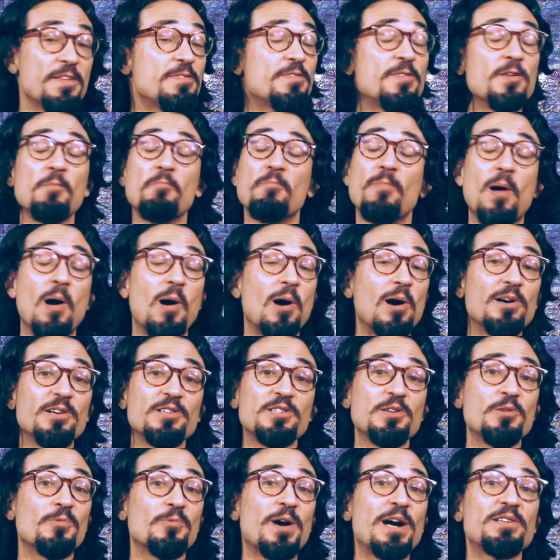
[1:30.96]
bars
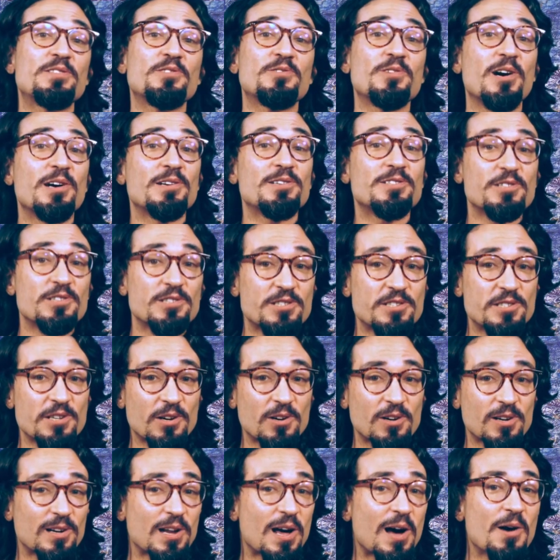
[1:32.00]
and restaurants are still
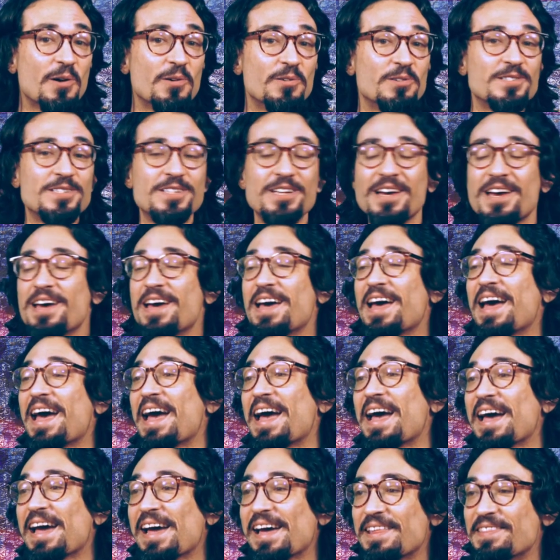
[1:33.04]
closed,
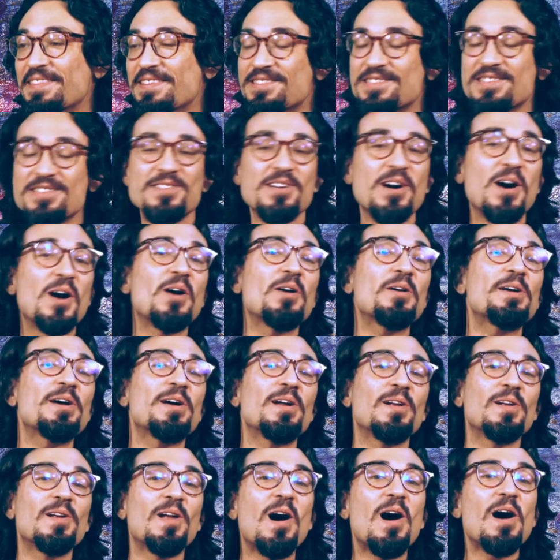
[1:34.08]
and this is hurting a
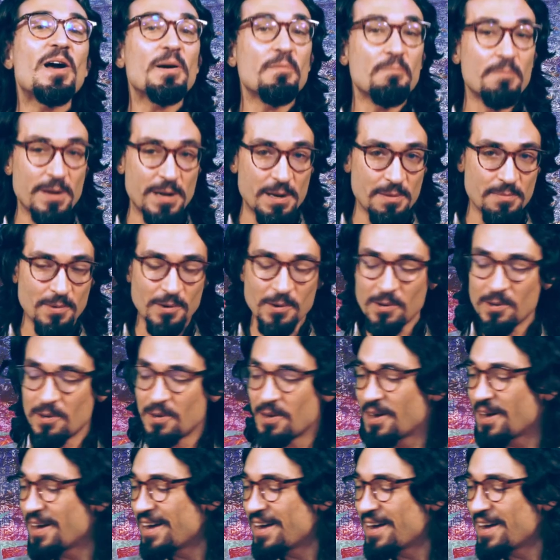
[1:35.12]
lot of people.